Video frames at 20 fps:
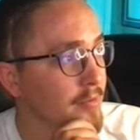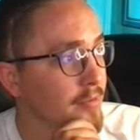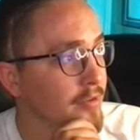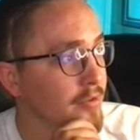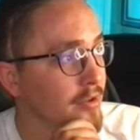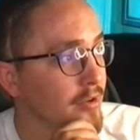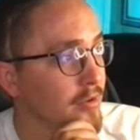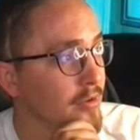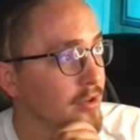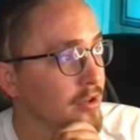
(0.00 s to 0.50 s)

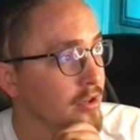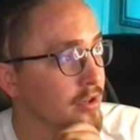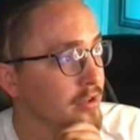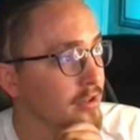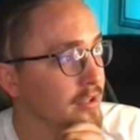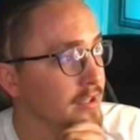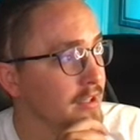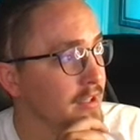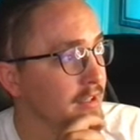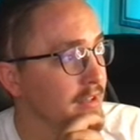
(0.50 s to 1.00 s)
So
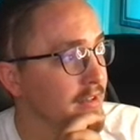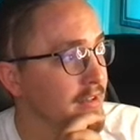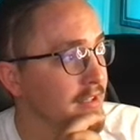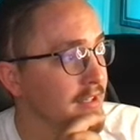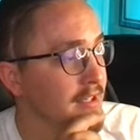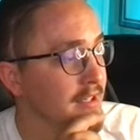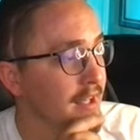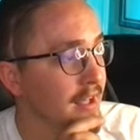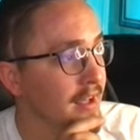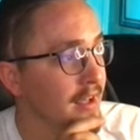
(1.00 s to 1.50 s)
currently
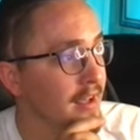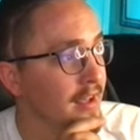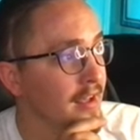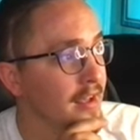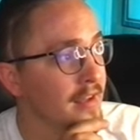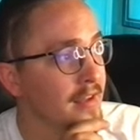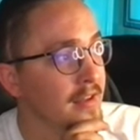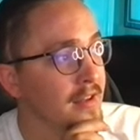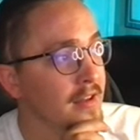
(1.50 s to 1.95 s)
today,